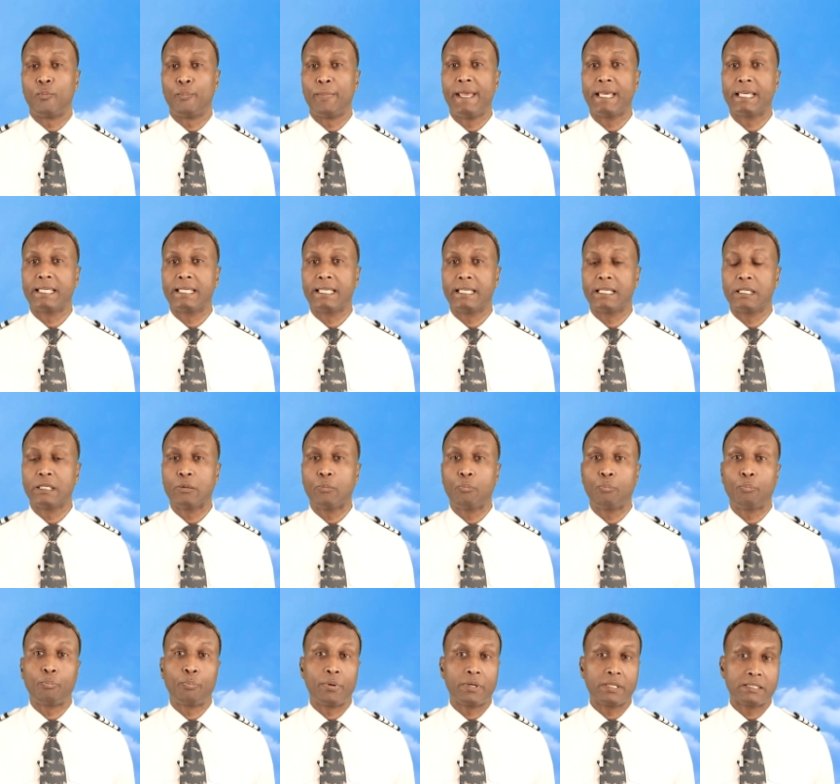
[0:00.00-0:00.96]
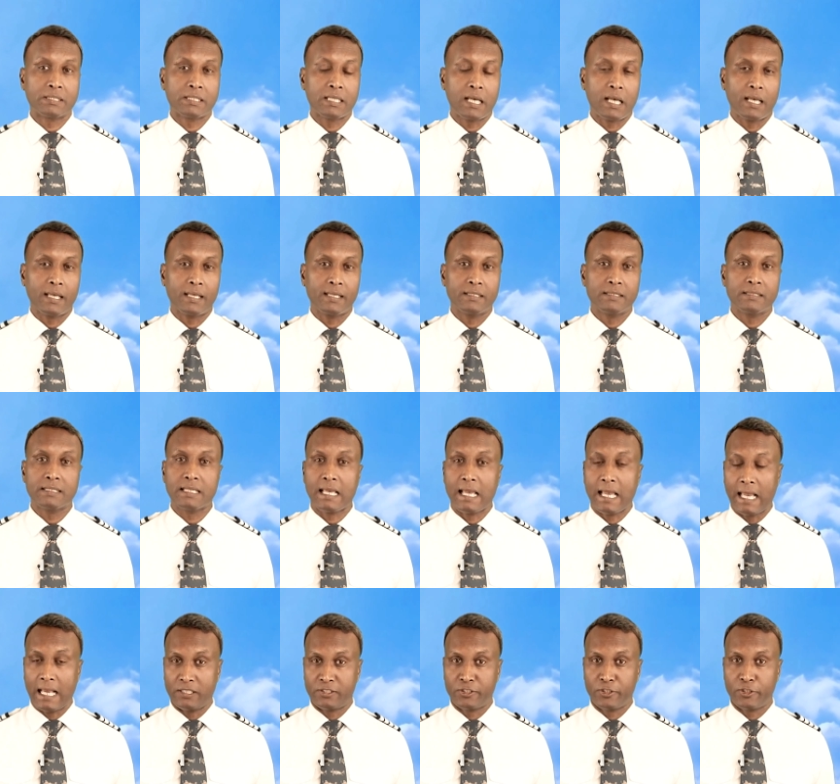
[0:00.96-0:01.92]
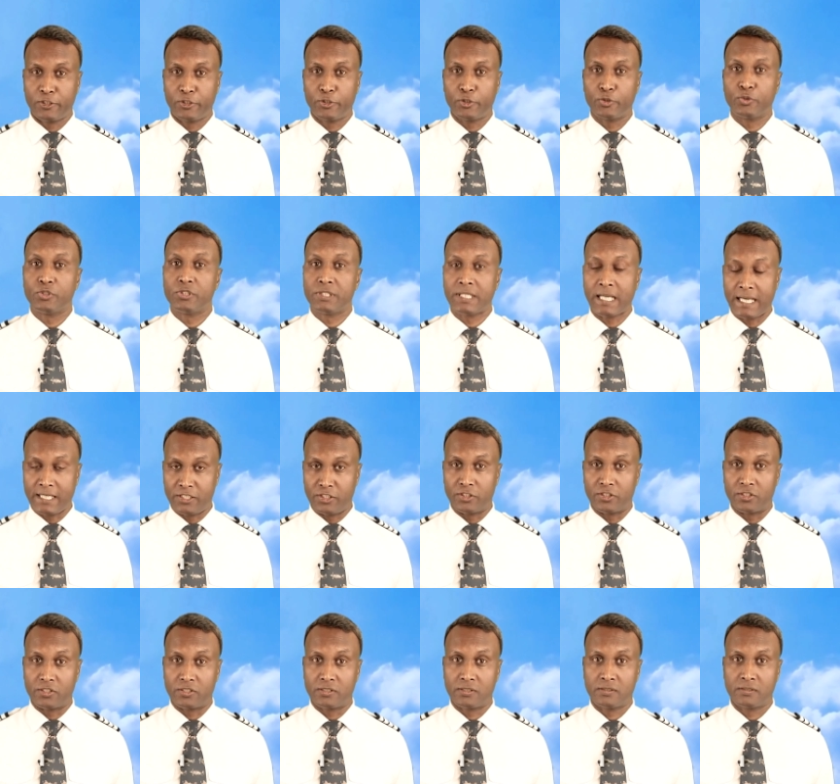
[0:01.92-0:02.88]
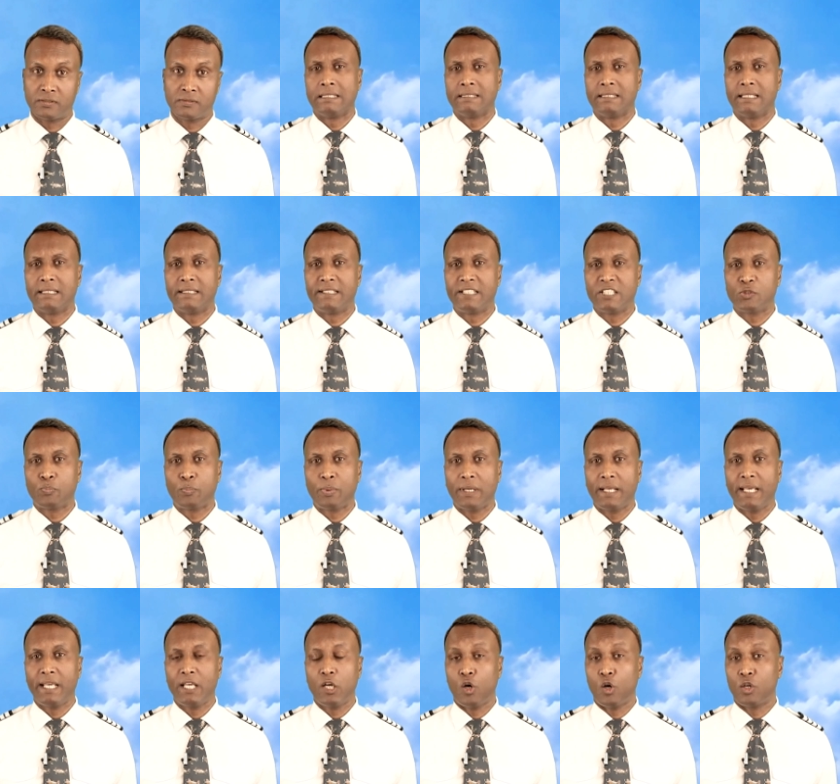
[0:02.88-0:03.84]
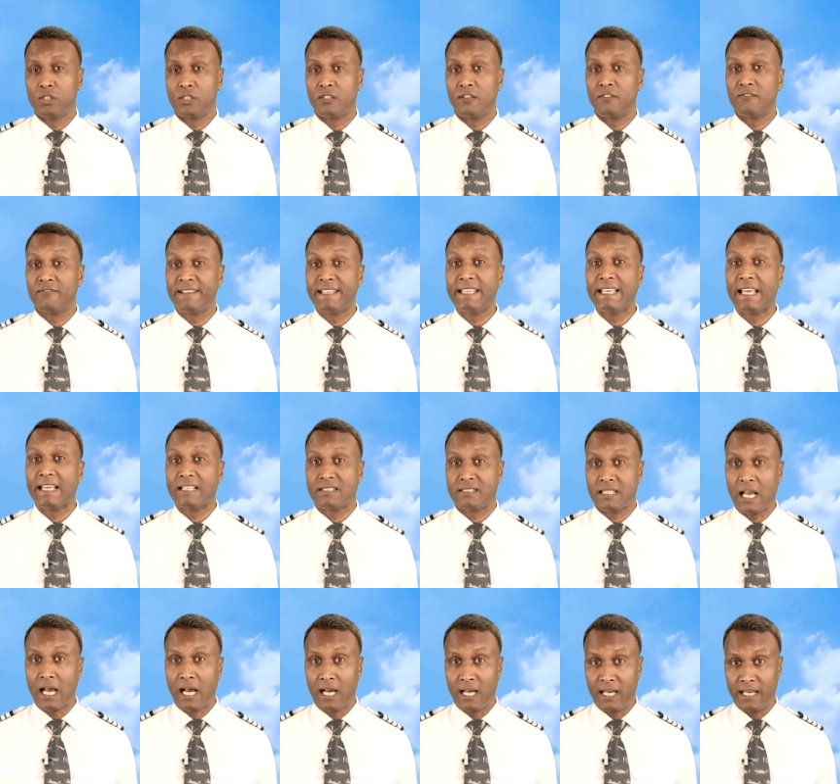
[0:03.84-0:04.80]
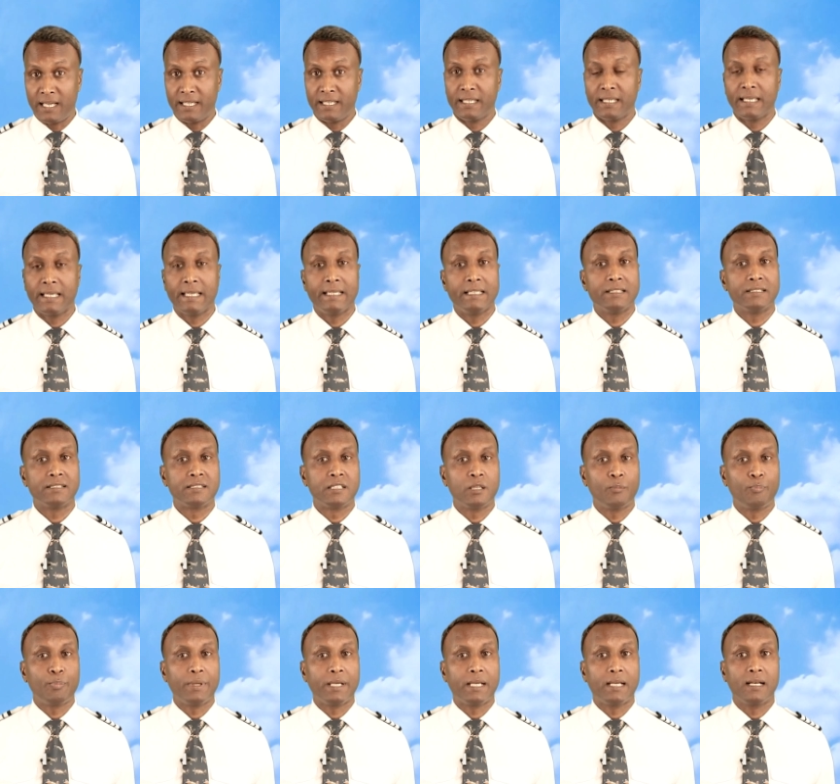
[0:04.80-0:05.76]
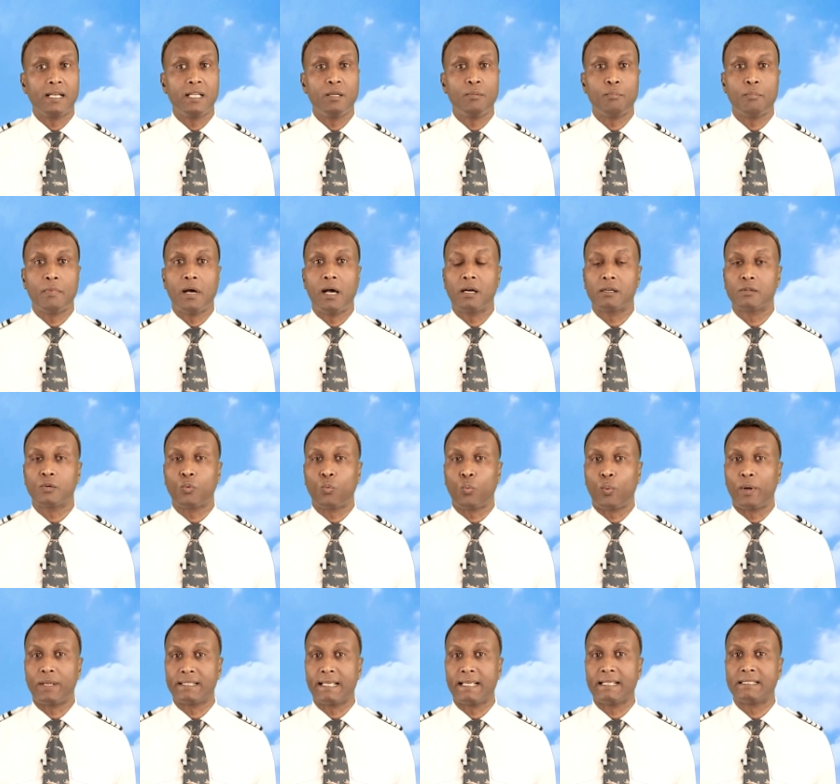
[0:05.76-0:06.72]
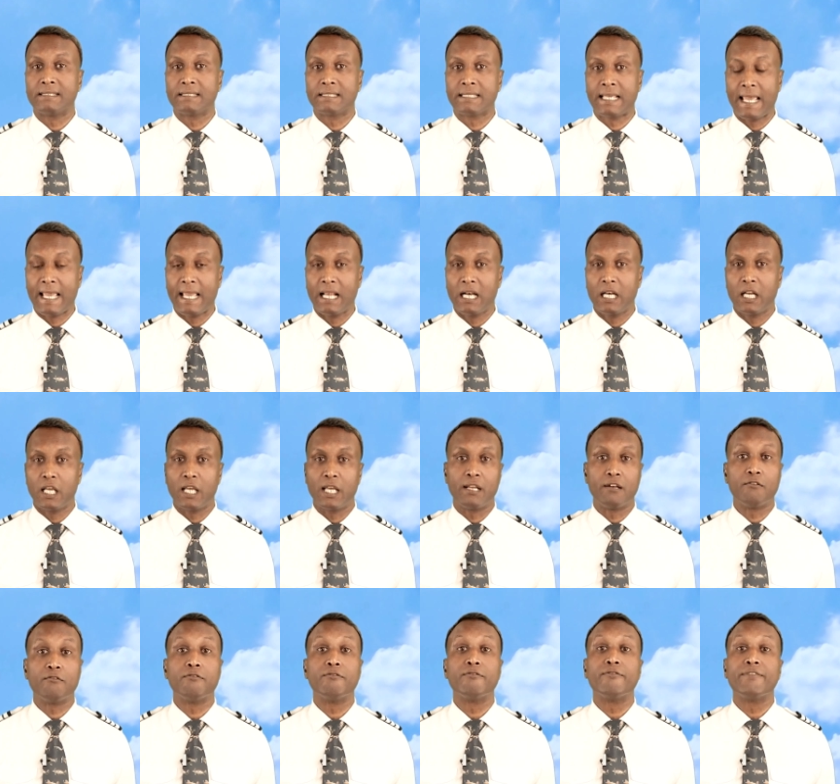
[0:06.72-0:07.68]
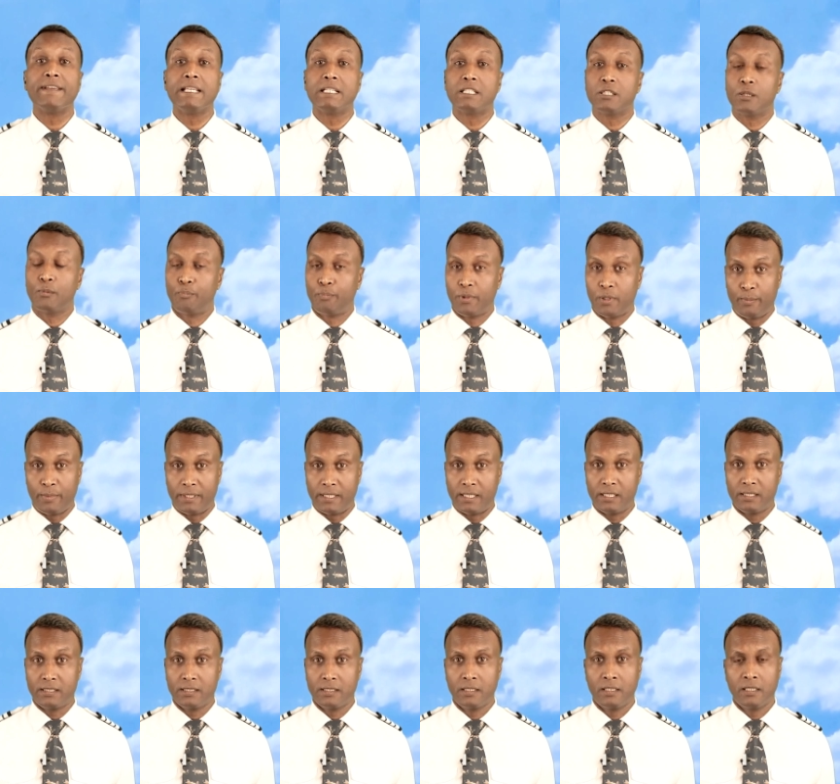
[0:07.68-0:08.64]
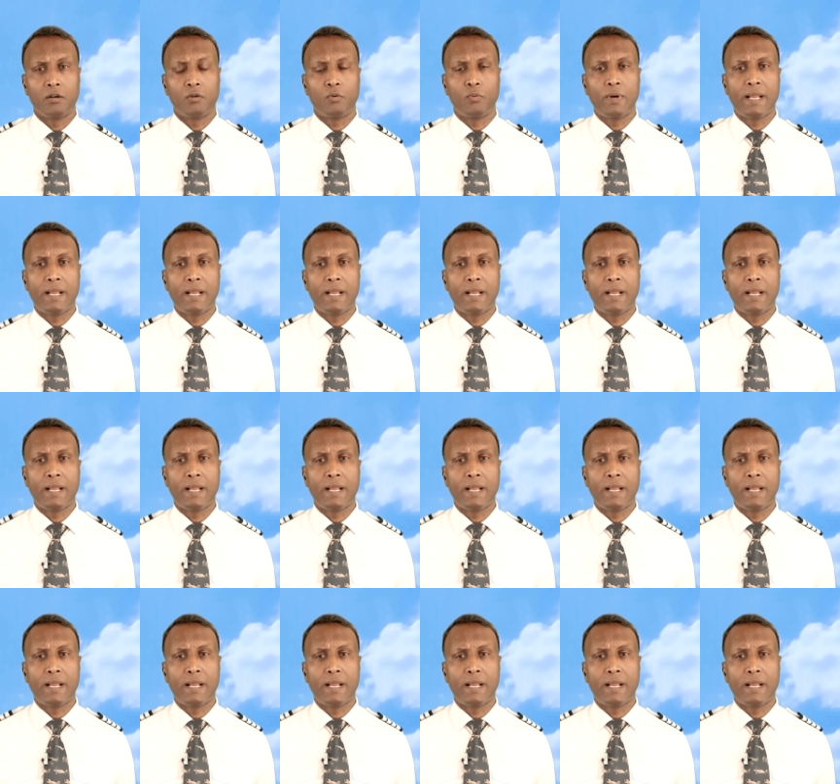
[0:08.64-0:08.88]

for making precise altitude changes. The display on the VSI is typically marked with a scale in feet per minute,